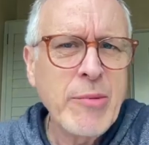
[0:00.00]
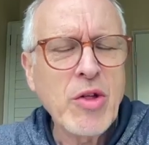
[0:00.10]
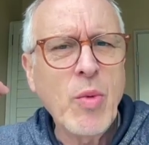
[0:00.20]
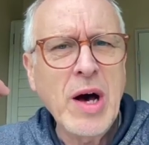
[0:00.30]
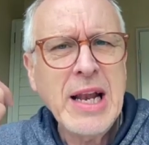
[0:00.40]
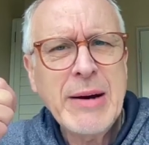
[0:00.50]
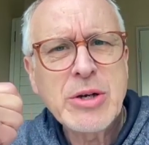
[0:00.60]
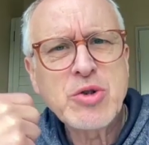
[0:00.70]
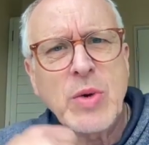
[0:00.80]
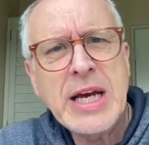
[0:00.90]
was while I
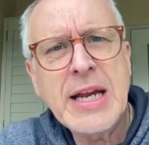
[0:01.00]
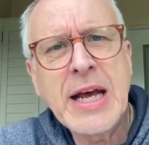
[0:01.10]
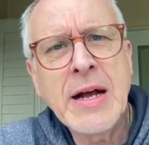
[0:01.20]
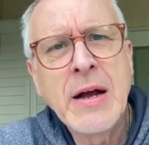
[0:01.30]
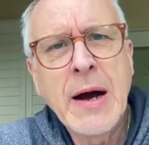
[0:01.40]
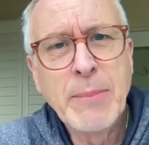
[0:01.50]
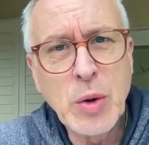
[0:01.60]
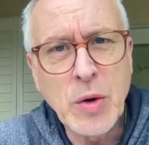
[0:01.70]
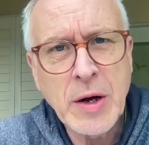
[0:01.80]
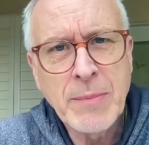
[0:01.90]
was reading a
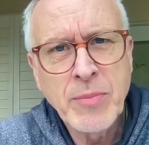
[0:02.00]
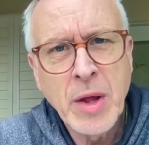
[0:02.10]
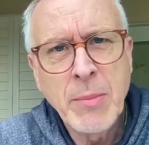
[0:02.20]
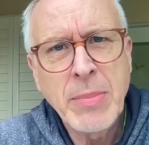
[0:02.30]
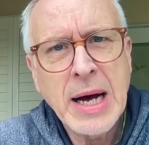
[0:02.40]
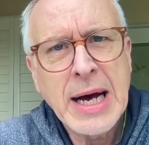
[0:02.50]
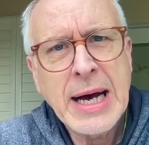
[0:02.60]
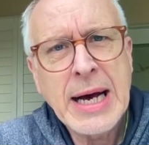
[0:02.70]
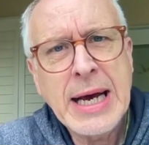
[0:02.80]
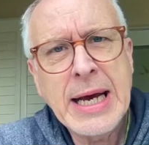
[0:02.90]
book
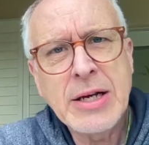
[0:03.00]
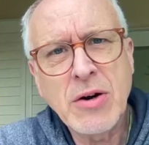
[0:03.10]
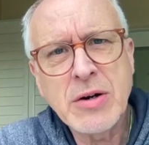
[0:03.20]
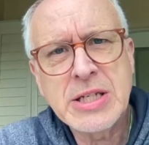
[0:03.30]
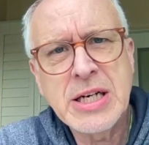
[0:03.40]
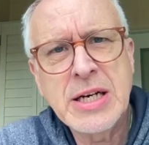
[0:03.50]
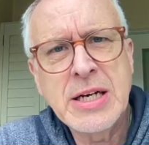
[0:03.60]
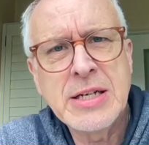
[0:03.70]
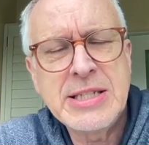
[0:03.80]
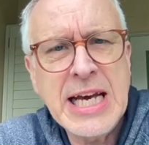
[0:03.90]
by
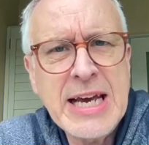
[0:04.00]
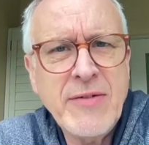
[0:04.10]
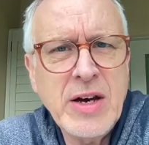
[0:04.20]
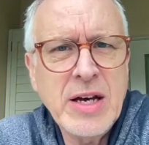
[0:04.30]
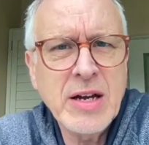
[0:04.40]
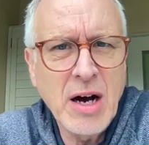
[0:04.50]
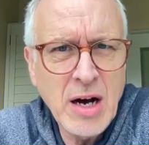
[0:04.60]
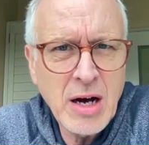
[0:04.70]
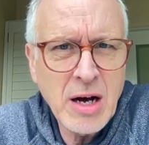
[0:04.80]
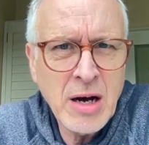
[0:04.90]
Dr. David
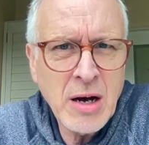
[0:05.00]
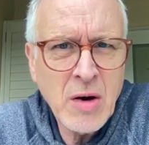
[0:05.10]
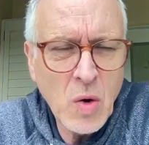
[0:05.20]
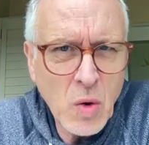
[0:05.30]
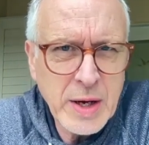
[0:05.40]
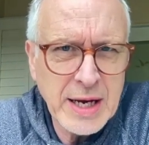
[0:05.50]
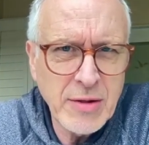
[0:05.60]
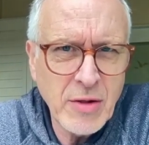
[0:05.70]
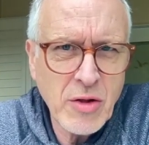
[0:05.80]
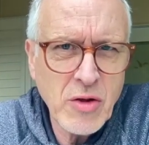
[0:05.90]
R.
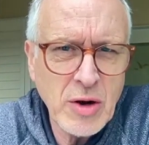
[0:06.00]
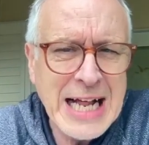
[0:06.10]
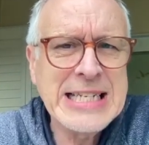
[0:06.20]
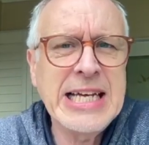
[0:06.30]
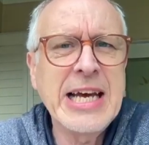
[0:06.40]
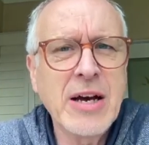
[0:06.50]
Hawkins, Letting